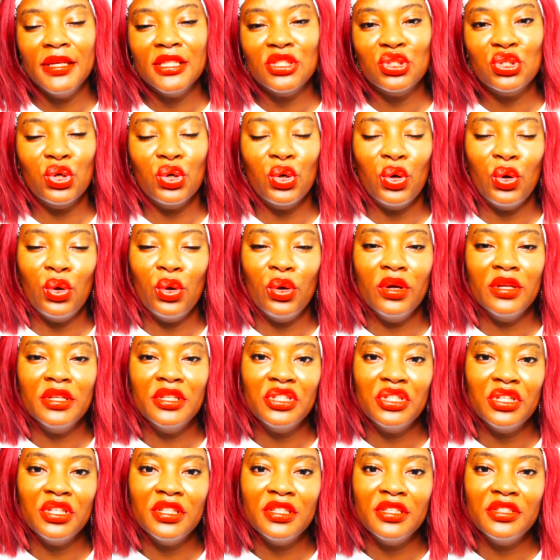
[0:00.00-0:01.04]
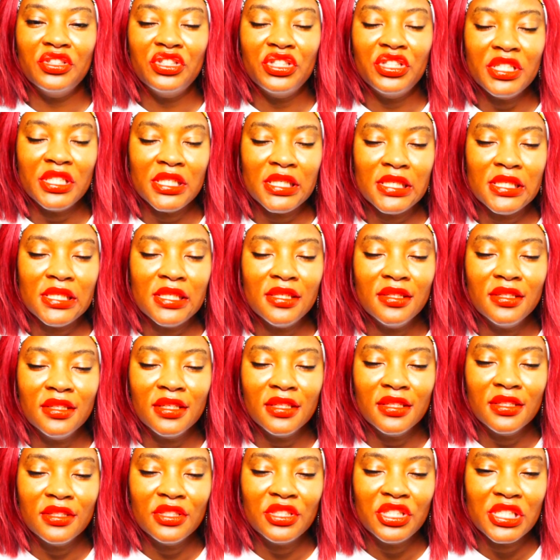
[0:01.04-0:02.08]
So she
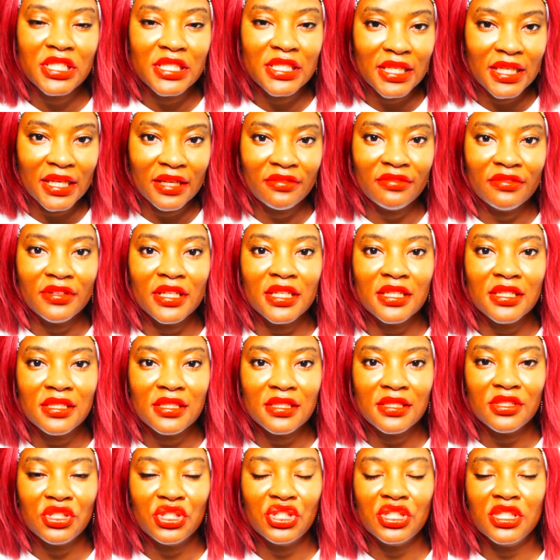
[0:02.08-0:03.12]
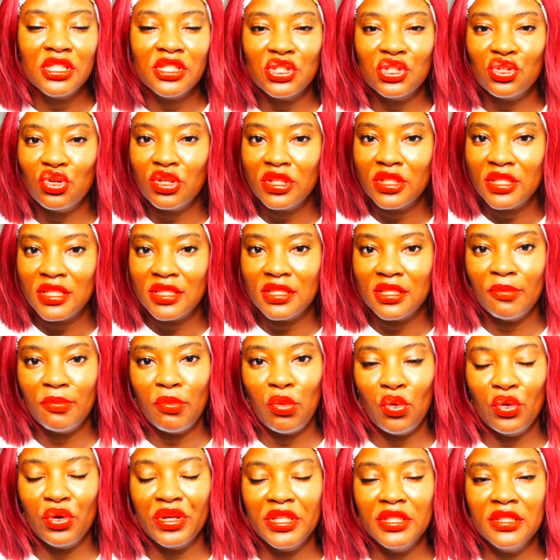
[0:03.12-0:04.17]
delivers. She does not
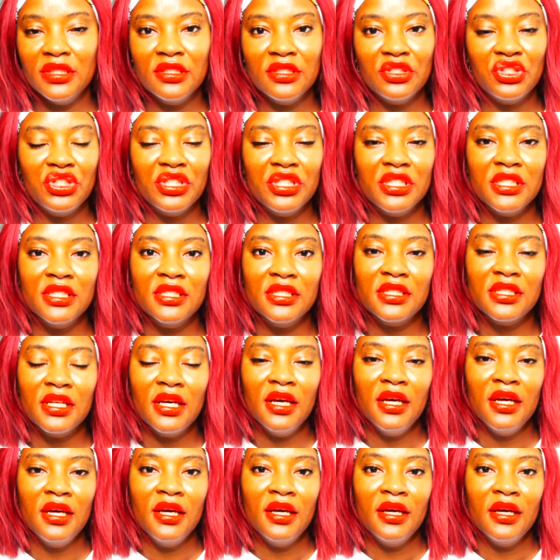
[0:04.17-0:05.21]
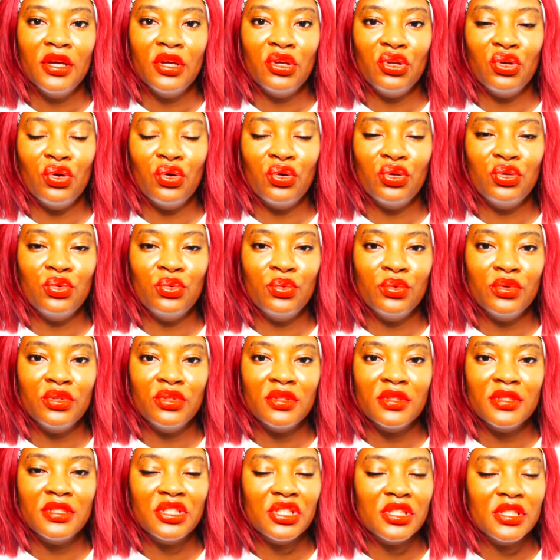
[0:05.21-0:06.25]
disappoint. She is, you know,
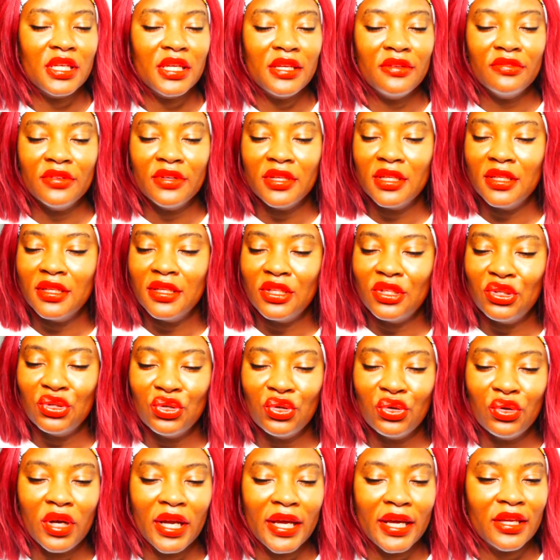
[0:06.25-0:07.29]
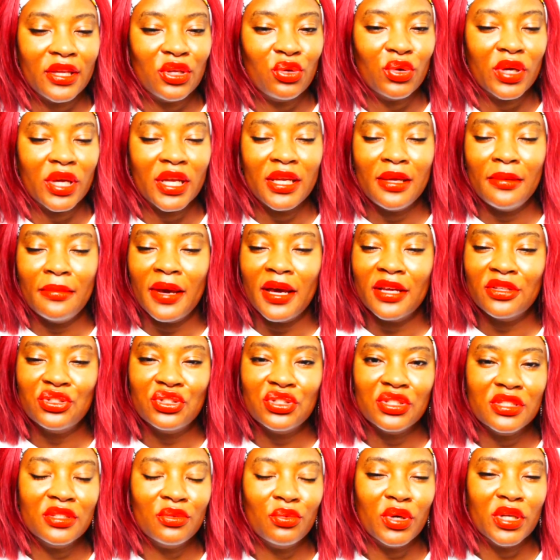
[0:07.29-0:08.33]
like, you can
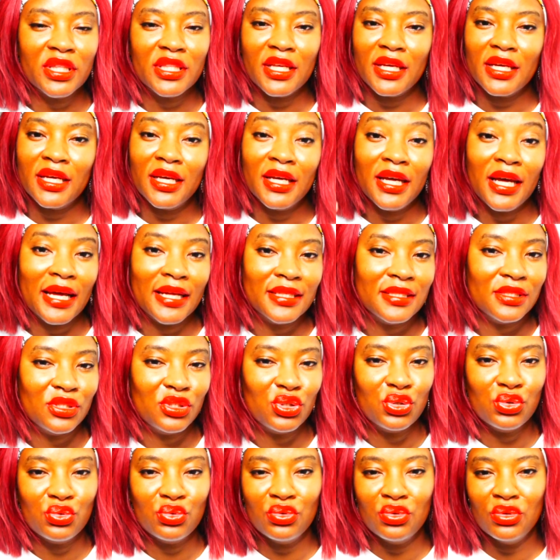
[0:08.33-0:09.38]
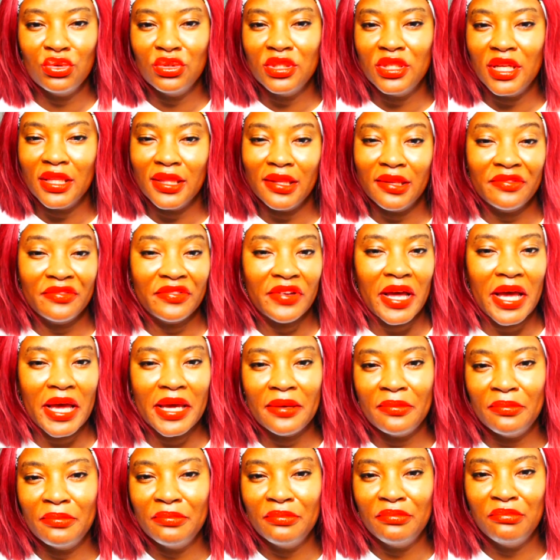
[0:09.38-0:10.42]
imagine what the attitude and the
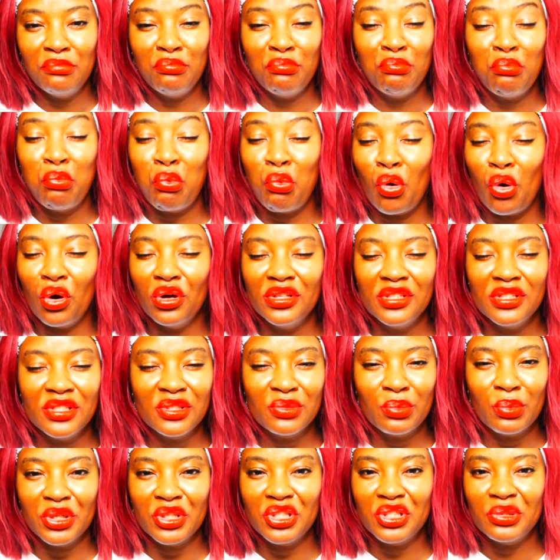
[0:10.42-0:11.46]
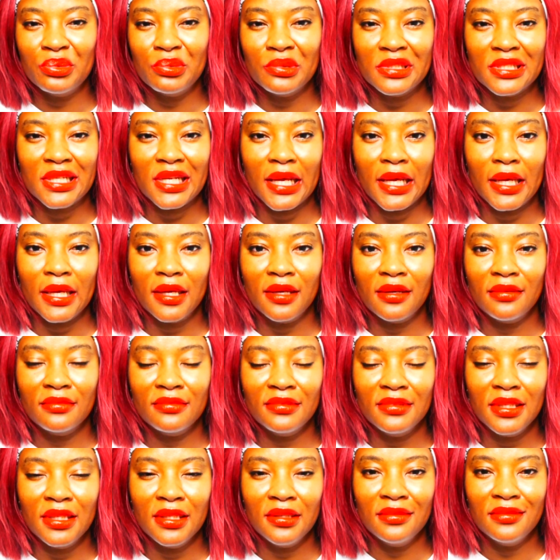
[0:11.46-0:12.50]
vibe was when she was, like,
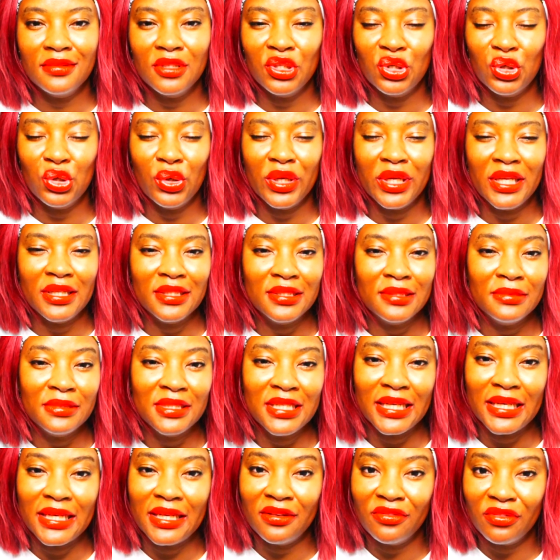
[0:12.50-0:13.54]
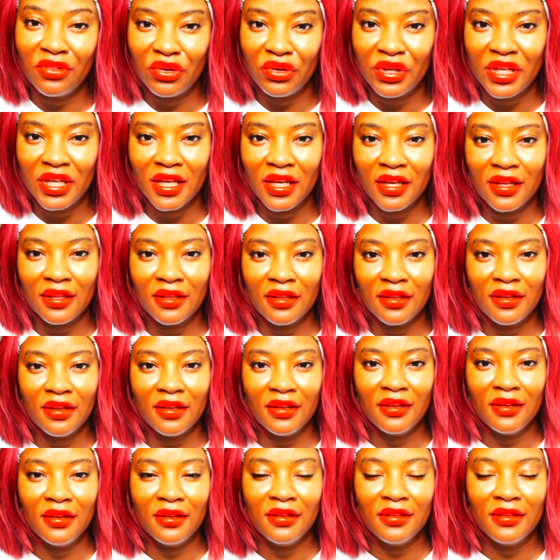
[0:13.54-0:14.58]
you know, delivering
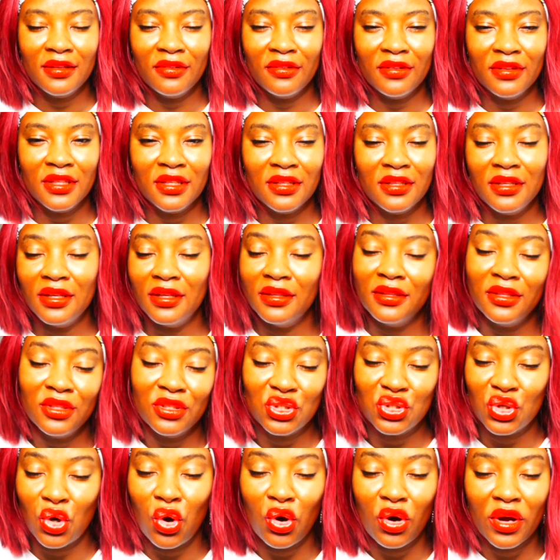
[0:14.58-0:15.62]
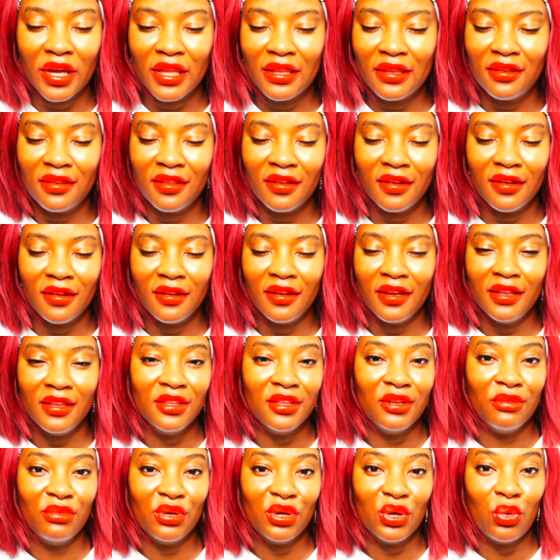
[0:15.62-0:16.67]
the song in
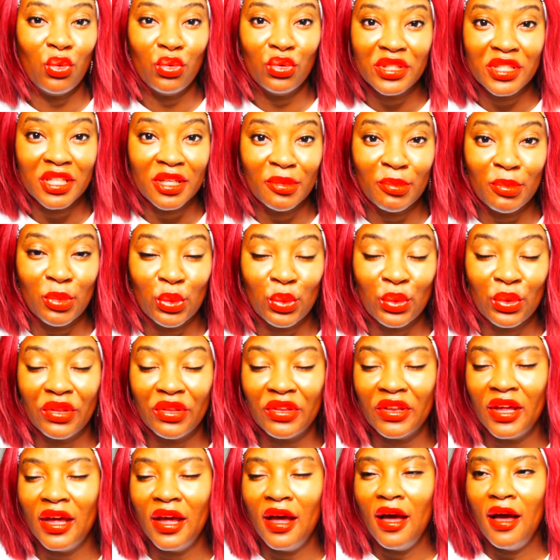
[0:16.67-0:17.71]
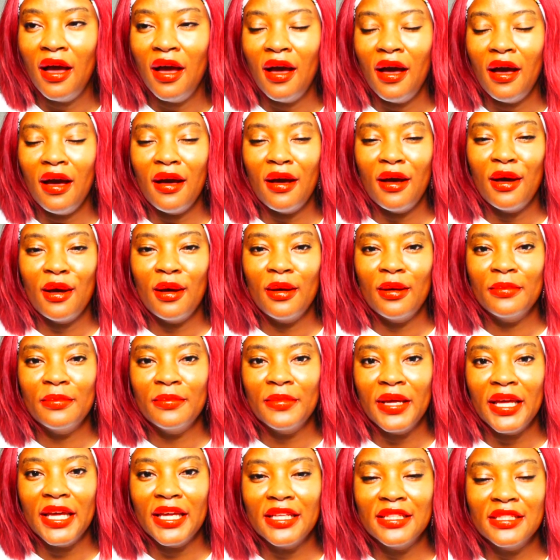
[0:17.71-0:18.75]
the recording booth.
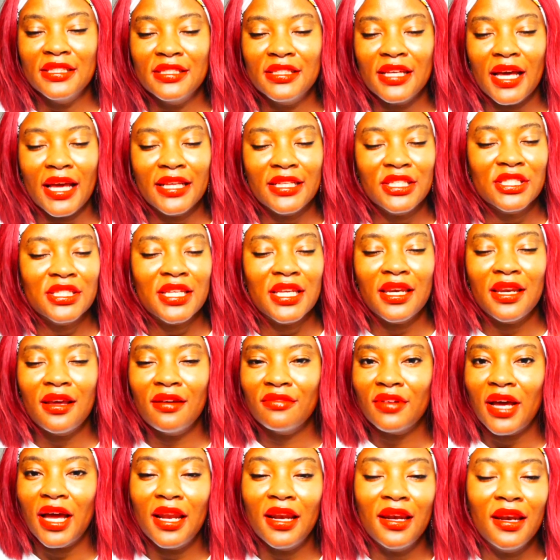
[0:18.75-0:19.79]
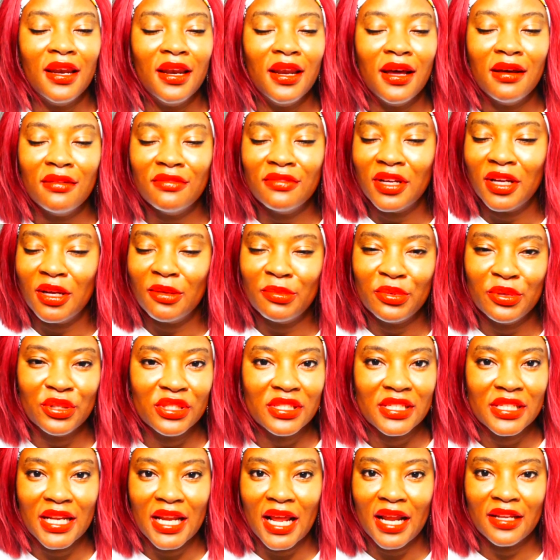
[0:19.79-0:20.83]
And I just love her
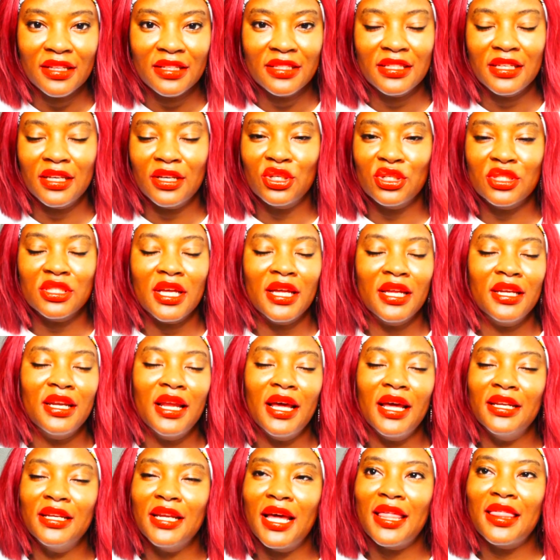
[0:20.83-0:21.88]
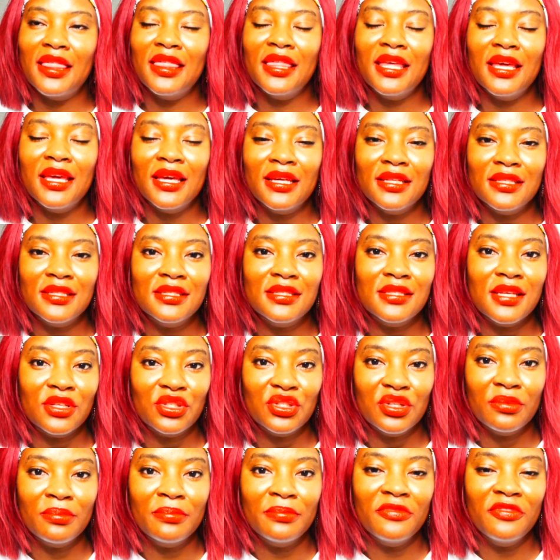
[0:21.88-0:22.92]
personality, because and I think it's
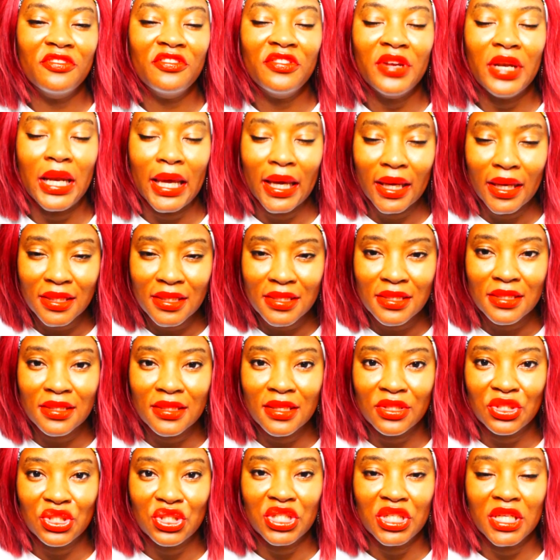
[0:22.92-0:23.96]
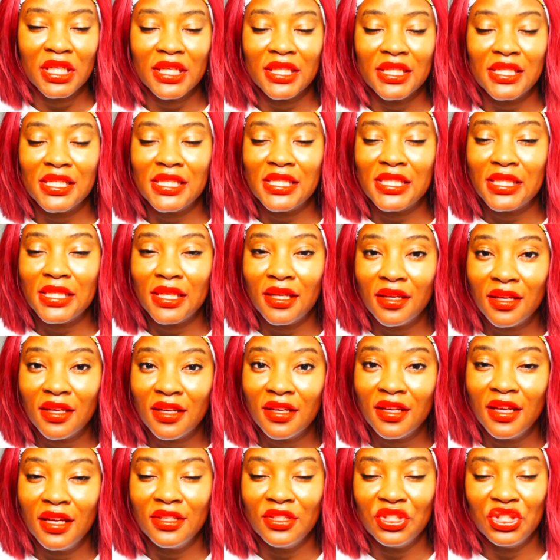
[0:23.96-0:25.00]
such a flex that she can
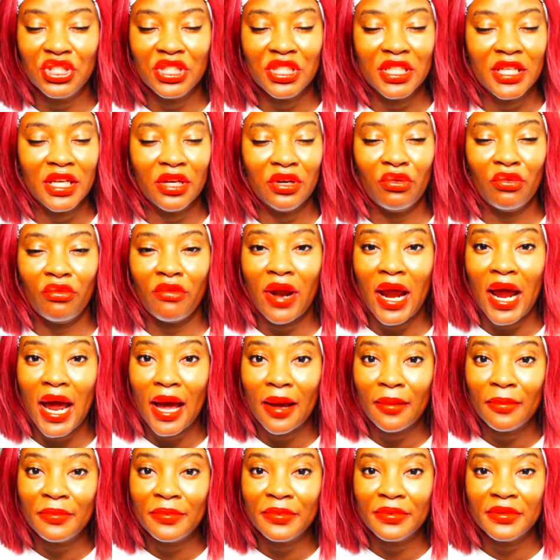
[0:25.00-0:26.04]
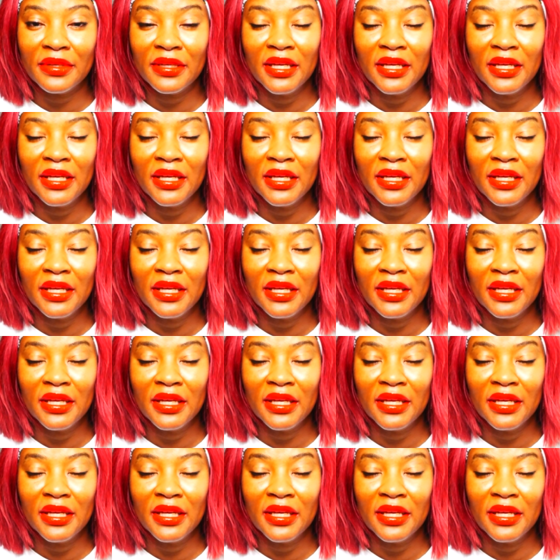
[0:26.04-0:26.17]
sing and she can rap,